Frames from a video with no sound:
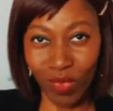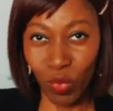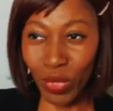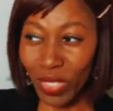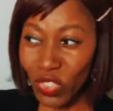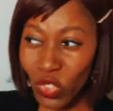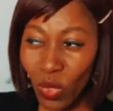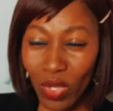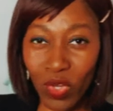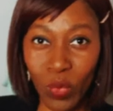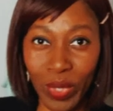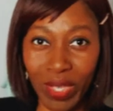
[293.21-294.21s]
We are so
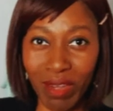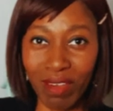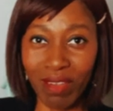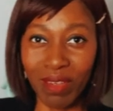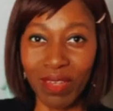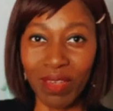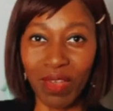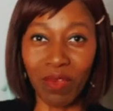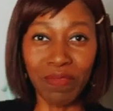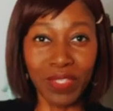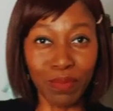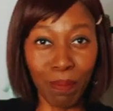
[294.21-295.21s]
unaware
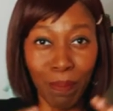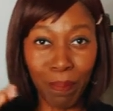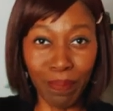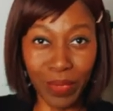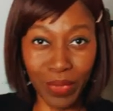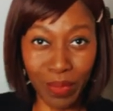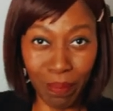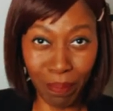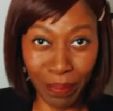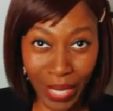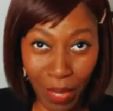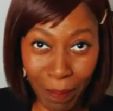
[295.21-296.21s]
of this
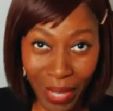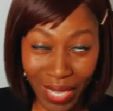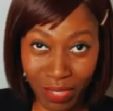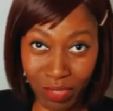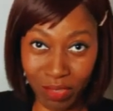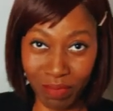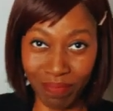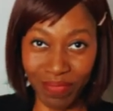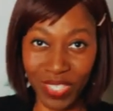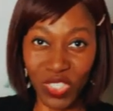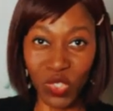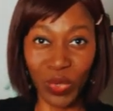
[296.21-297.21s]
big battle
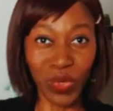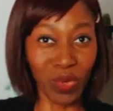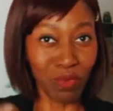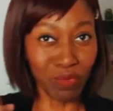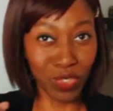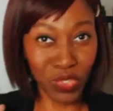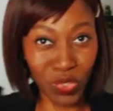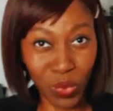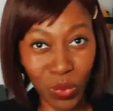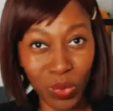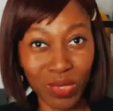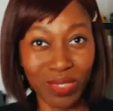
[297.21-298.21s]
that is going on for
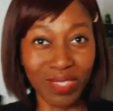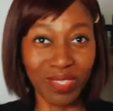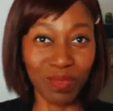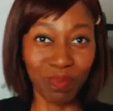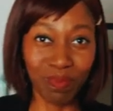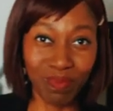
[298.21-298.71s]
souls.